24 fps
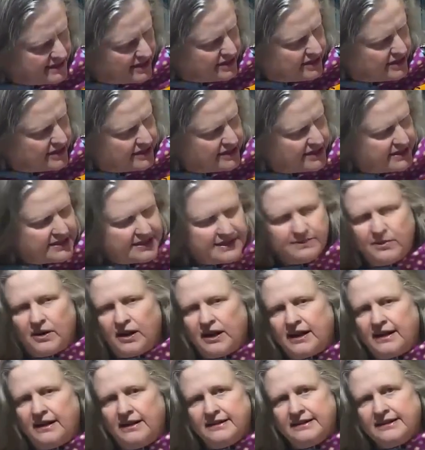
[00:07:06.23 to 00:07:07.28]
you know, they're just bright
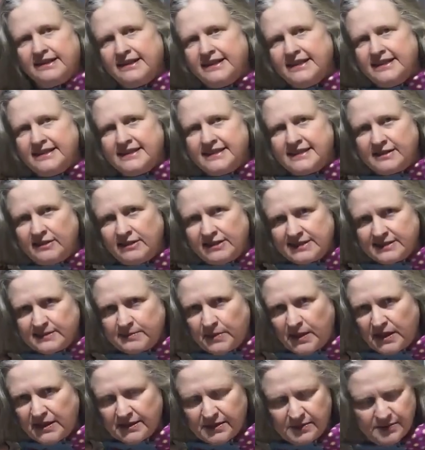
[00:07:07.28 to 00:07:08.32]
coloured kids' Eye
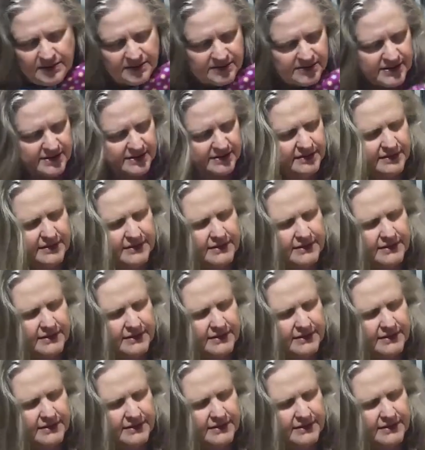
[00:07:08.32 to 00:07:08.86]
Spy quilts.